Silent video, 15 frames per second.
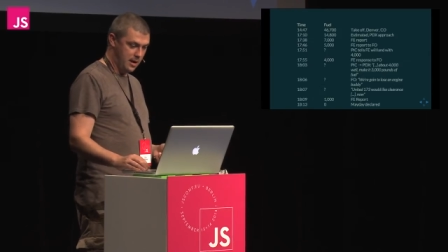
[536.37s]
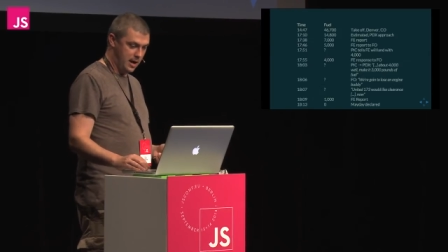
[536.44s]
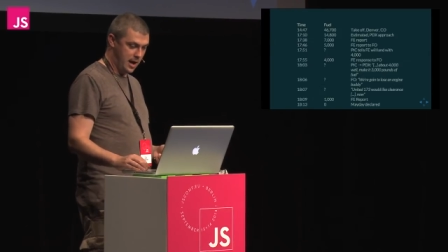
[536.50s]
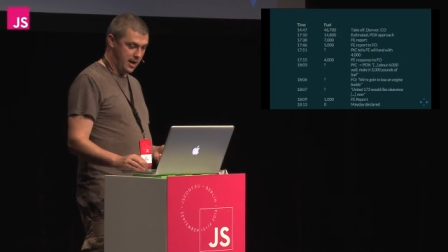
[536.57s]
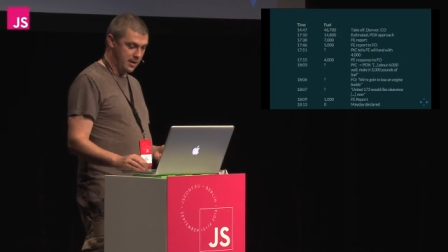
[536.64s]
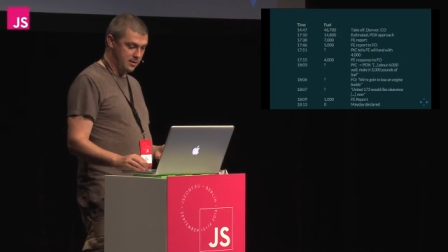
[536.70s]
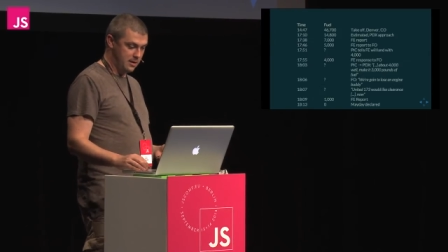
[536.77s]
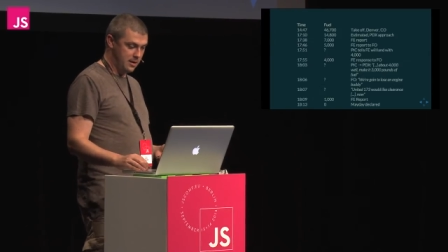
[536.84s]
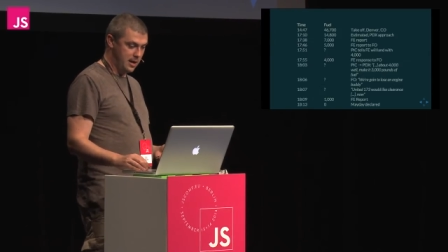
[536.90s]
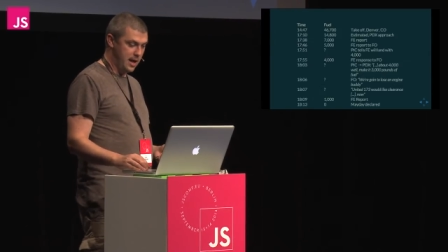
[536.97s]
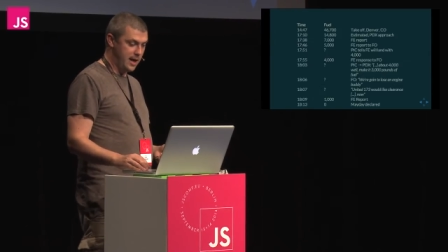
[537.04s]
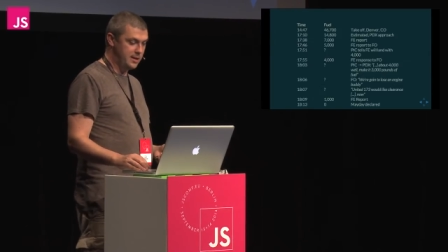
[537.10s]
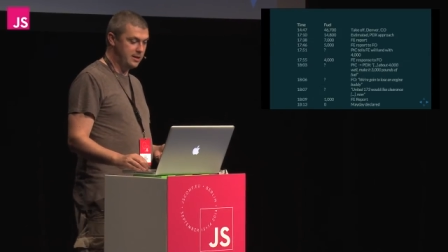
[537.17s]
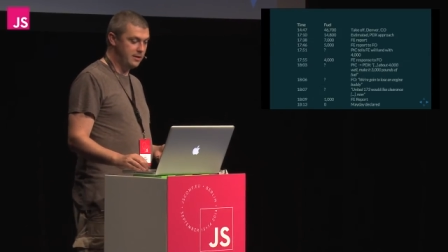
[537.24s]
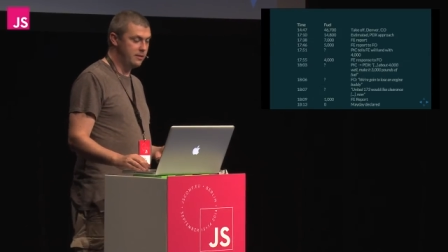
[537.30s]
at
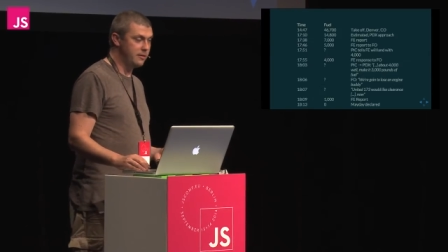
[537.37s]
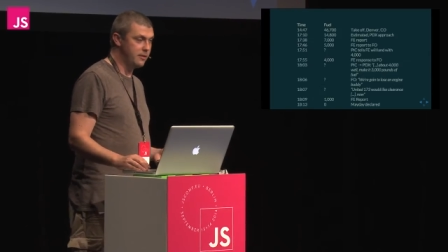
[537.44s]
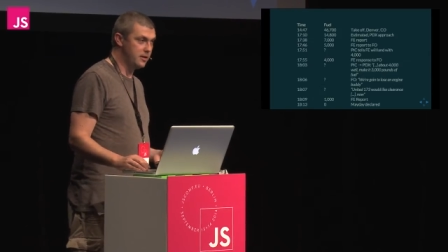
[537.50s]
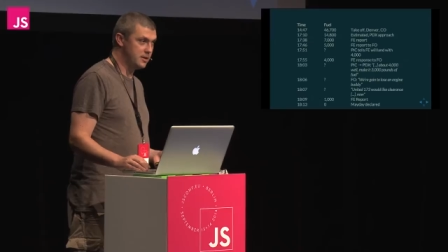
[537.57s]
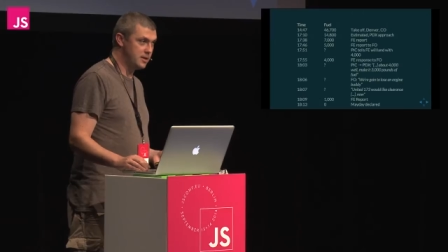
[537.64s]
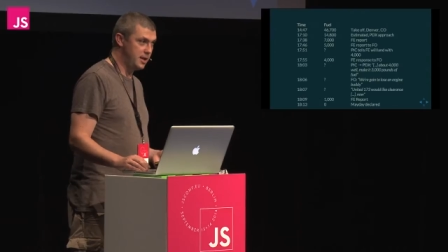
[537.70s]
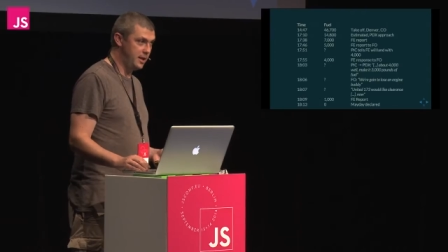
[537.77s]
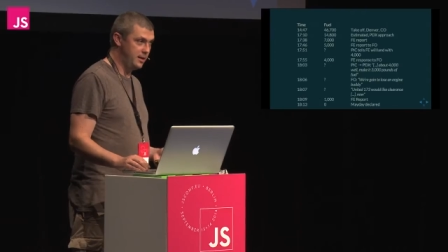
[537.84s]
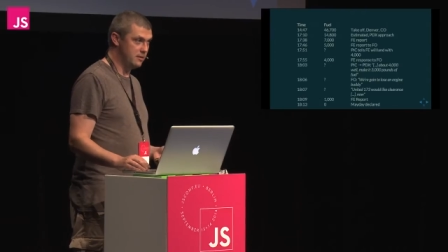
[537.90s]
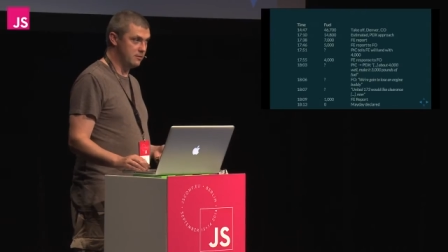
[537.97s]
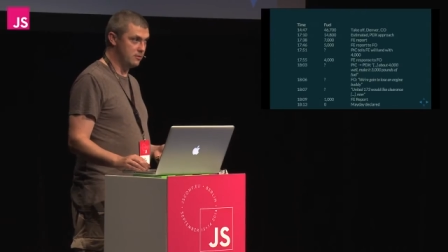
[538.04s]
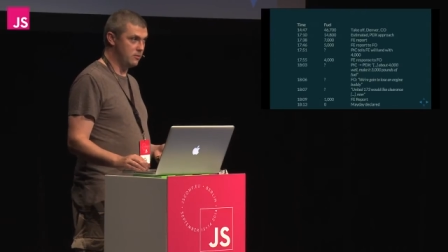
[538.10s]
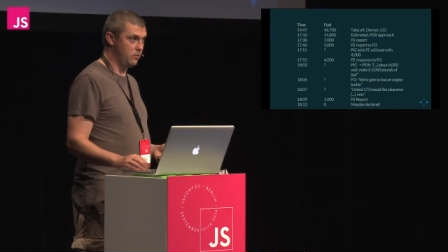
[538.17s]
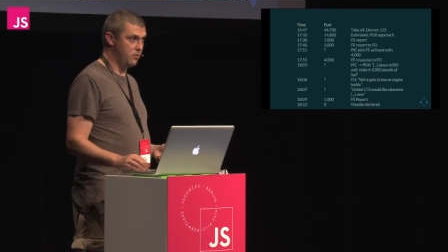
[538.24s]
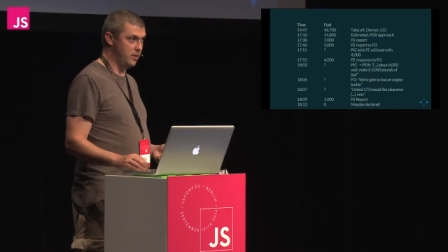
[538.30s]
1813
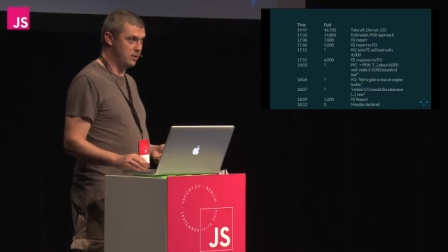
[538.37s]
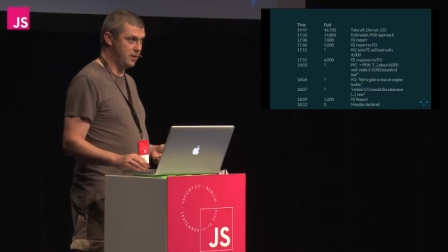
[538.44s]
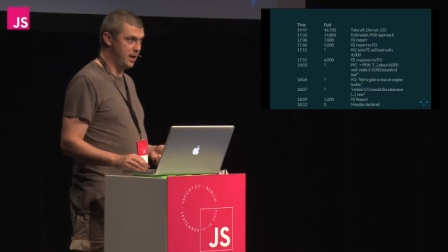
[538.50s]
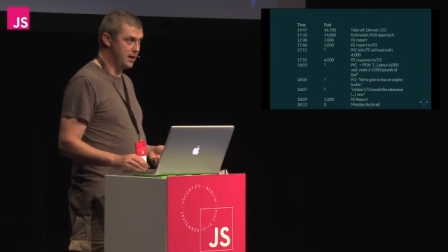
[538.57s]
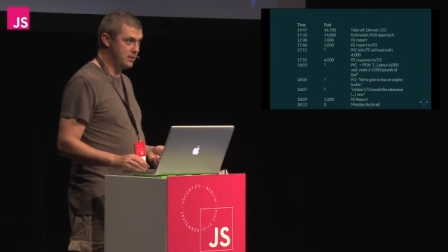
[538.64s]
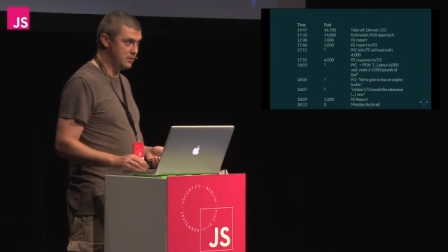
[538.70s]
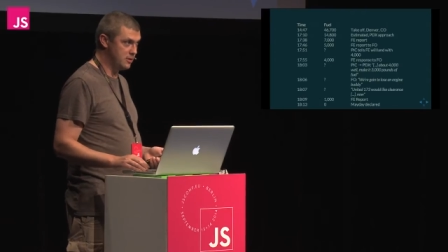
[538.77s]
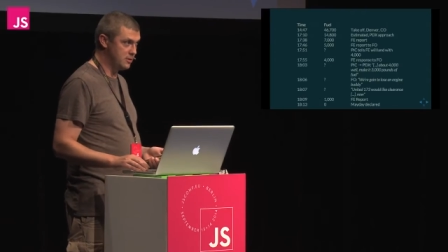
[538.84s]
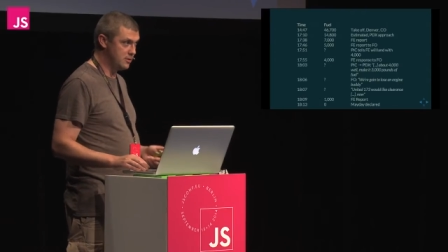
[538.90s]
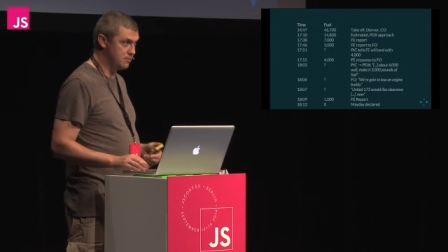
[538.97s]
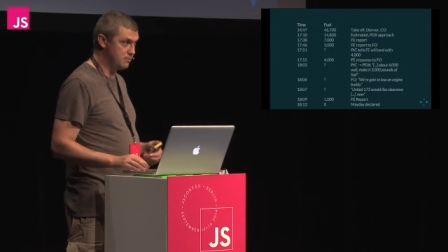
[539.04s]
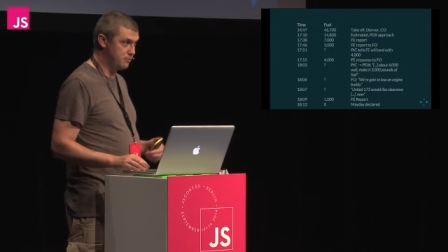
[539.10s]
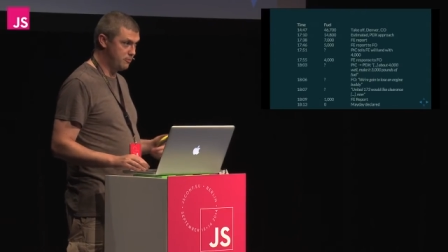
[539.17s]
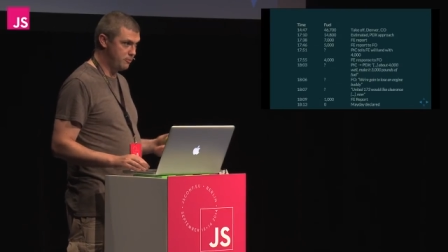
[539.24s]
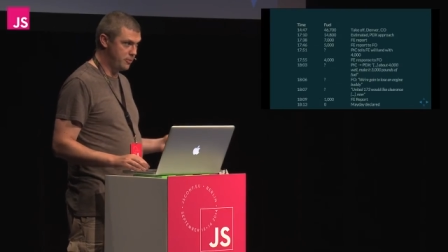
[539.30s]
with the engines
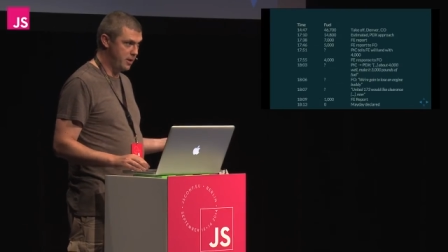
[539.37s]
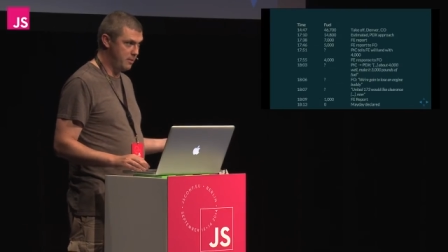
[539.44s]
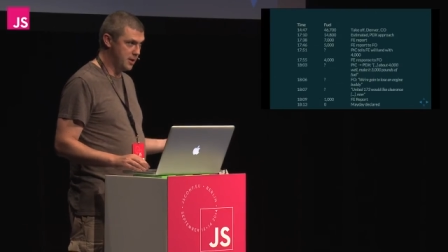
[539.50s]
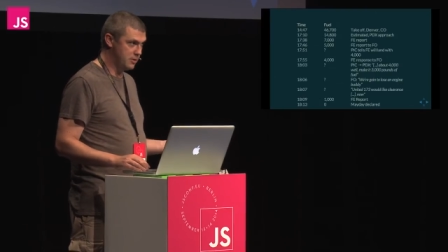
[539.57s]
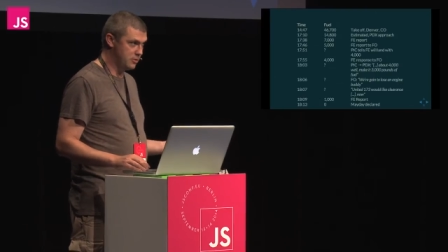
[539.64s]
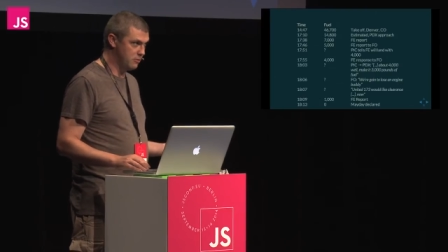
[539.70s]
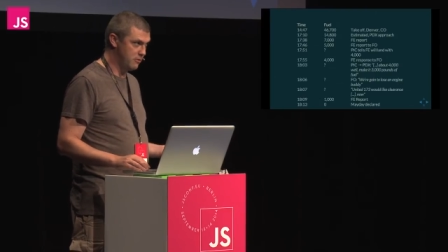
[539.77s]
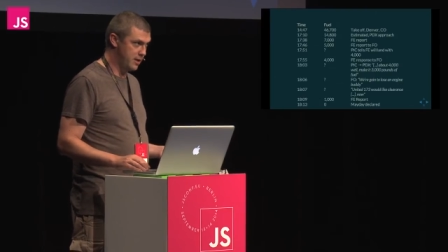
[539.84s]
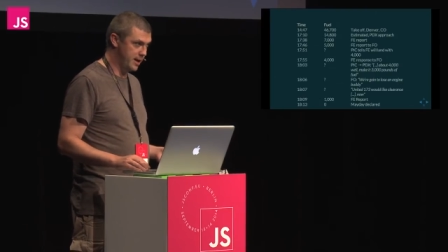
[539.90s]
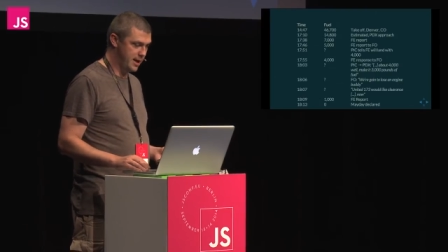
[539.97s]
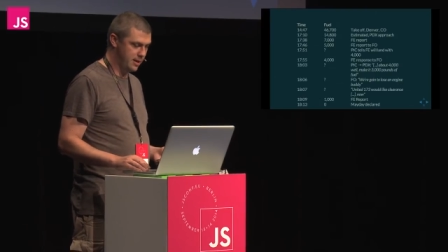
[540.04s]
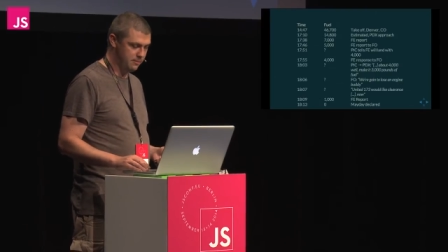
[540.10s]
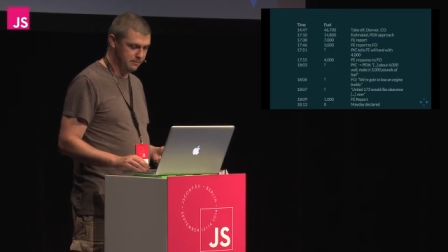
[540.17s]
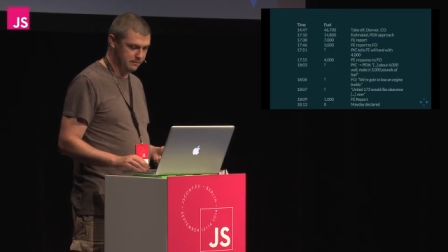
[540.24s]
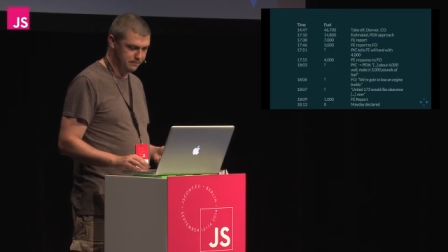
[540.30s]
pretty much all running out.